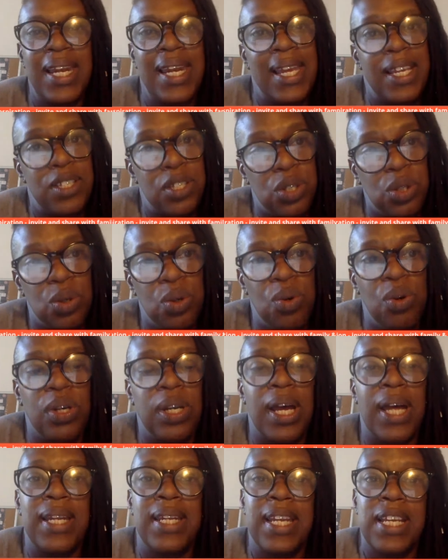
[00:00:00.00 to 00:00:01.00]
Let's
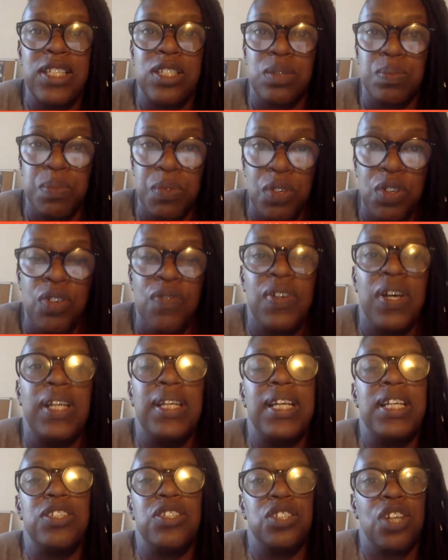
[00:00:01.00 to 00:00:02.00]
talk and let's move and
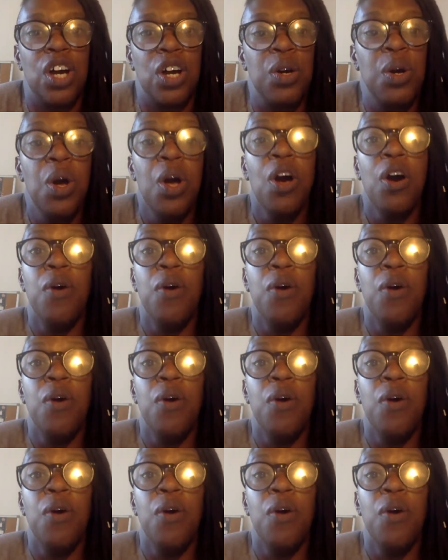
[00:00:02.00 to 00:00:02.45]
let's go